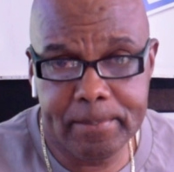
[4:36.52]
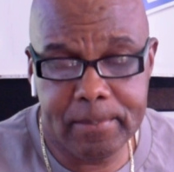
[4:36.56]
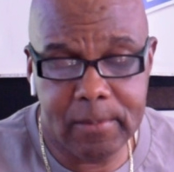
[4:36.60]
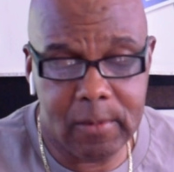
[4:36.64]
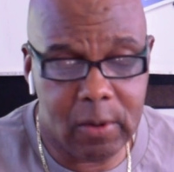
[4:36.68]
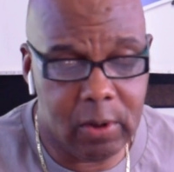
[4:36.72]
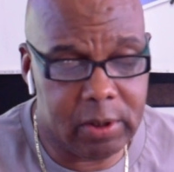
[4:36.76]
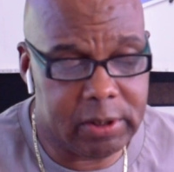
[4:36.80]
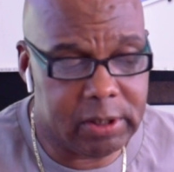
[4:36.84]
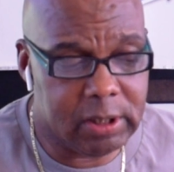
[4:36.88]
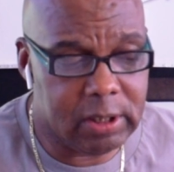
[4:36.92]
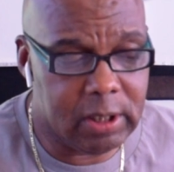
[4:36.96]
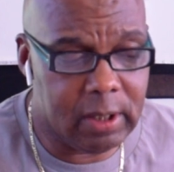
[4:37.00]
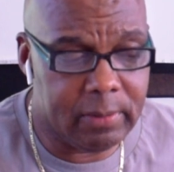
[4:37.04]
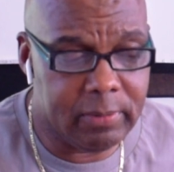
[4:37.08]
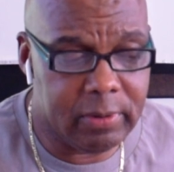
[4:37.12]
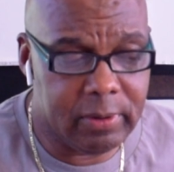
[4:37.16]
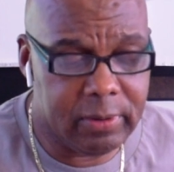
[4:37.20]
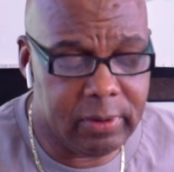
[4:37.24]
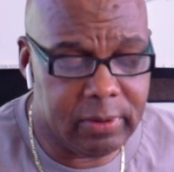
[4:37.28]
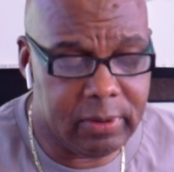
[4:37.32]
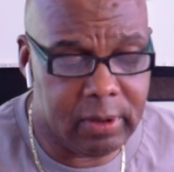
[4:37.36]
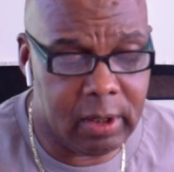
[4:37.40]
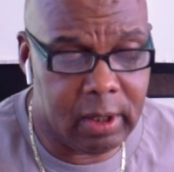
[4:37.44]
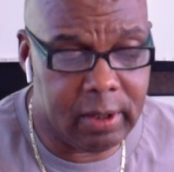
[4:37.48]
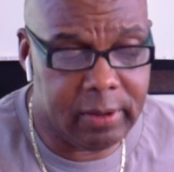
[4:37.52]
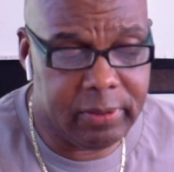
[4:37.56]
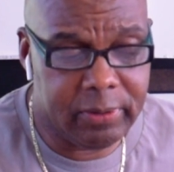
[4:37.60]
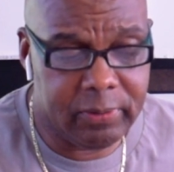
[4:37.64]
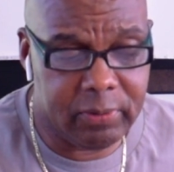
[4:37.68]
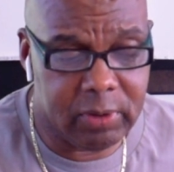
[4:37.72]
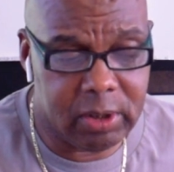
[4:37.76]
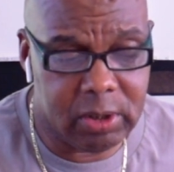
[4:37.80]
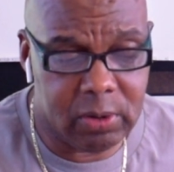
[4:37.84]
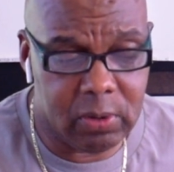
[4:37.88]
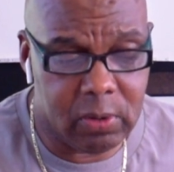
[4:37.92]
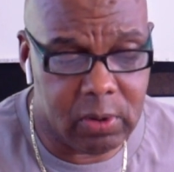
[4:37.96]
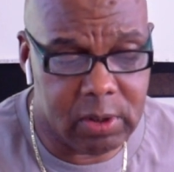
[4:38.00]
on the number
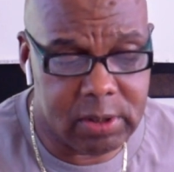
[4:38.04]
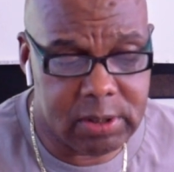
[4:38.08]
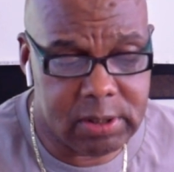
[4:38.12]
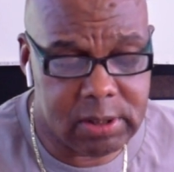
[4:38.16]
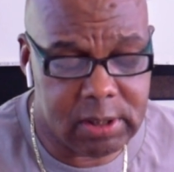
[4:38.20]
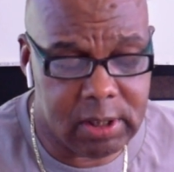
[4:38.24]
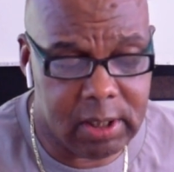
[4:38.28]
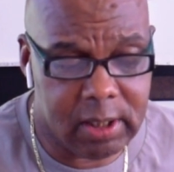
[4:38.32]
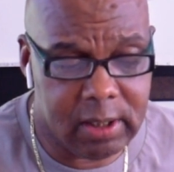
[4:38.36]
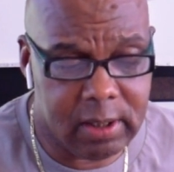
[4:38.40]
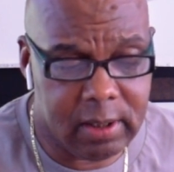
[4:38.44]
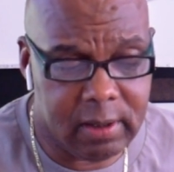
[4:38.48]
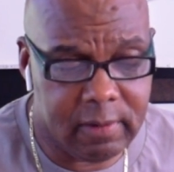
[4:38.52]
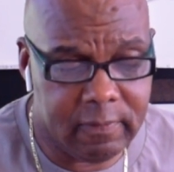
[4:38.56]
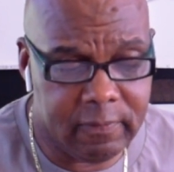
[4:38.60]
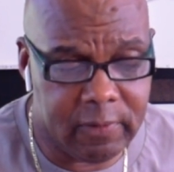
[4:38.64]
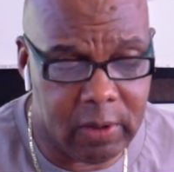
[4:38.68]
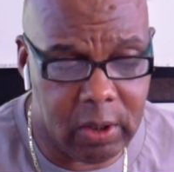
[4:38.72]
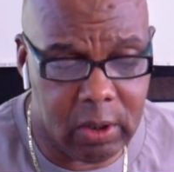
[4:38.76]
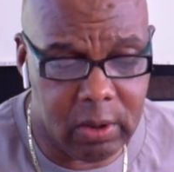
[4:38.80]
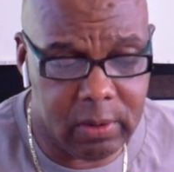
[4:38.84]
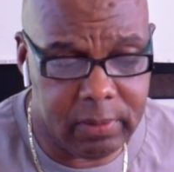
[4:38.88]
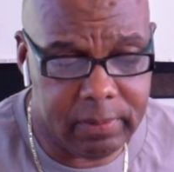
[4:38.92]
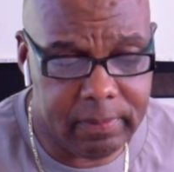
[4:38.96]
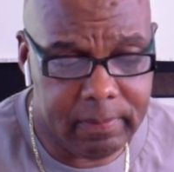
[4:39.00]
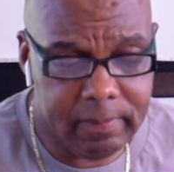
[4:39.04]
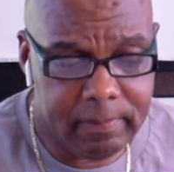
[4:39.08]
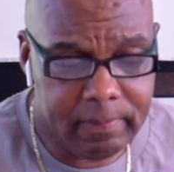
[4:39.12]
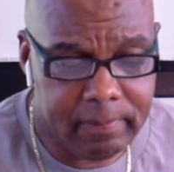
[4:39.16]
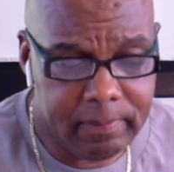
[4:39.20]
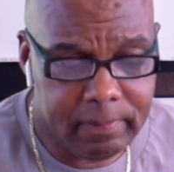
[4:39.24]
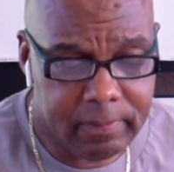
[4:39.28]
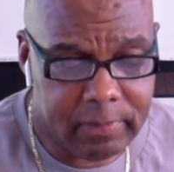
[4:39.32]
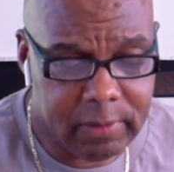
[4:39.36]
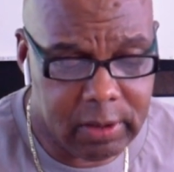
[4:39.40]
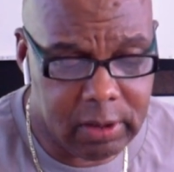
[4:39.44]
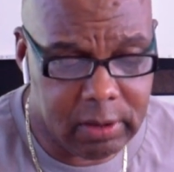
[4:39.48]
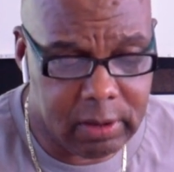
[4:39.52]
three horse Volt,
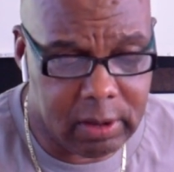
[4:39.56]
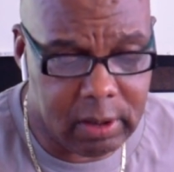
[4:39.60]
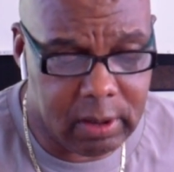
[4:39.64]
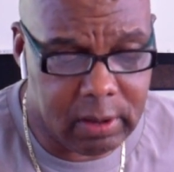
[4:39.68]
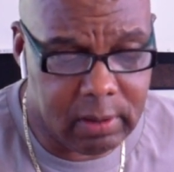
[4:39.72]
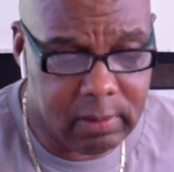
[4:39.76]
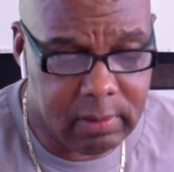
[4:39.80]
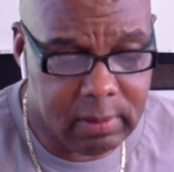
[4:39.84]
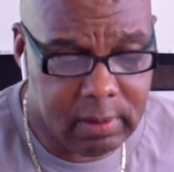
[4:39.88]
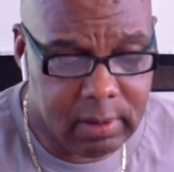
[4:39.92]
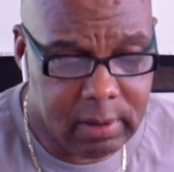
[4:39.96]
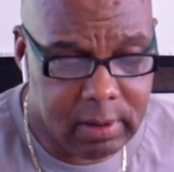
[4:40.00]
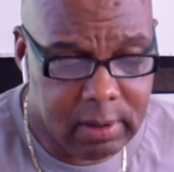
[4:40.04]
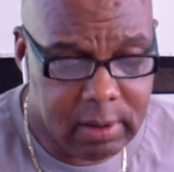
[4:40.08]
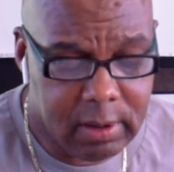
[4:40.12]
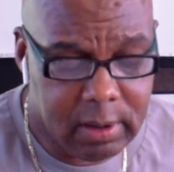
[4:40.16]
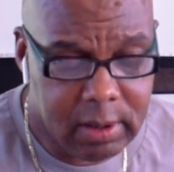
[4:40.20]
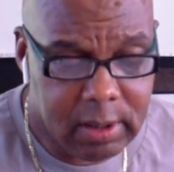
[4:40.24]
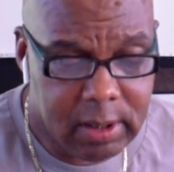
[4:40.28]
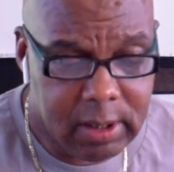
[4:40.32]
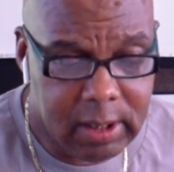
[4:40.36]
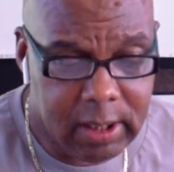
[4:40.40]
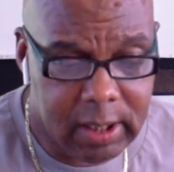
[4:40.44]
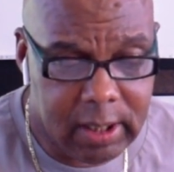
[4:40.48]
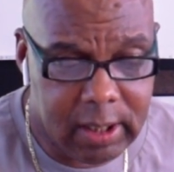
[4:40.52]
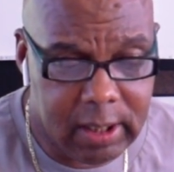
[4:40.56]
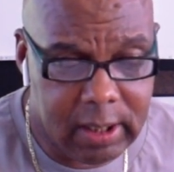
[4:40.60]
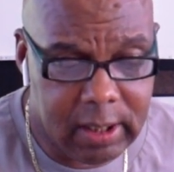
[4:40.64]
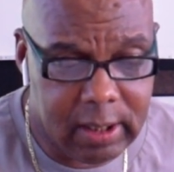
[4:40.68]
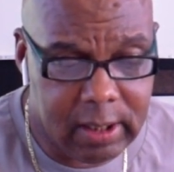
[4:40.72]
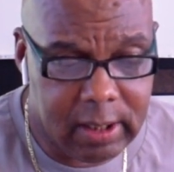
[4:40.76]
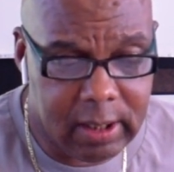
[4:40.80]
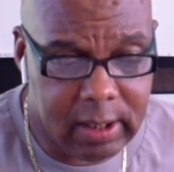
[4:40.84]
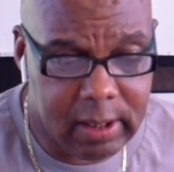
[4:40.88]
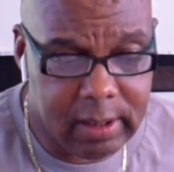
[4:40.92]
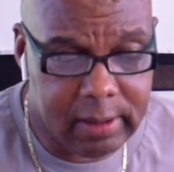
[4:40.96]
you know. And